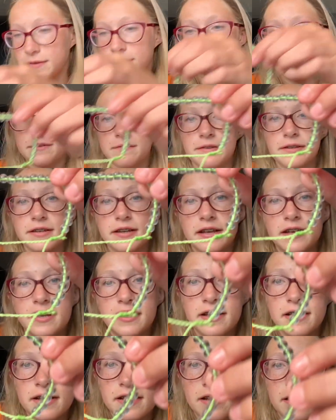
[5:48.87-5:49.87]
what this one
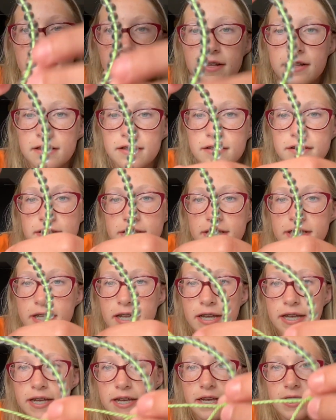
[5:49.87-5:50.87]
looks
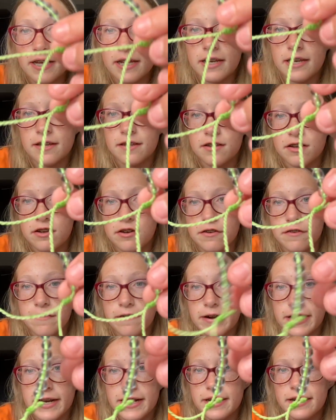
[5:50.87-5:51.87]
like. It is
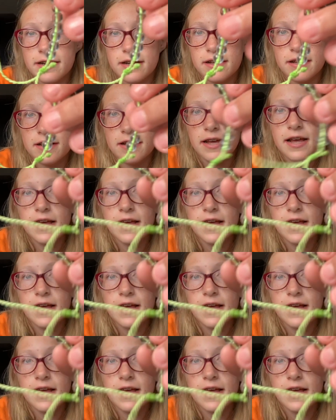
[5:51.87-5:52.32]
green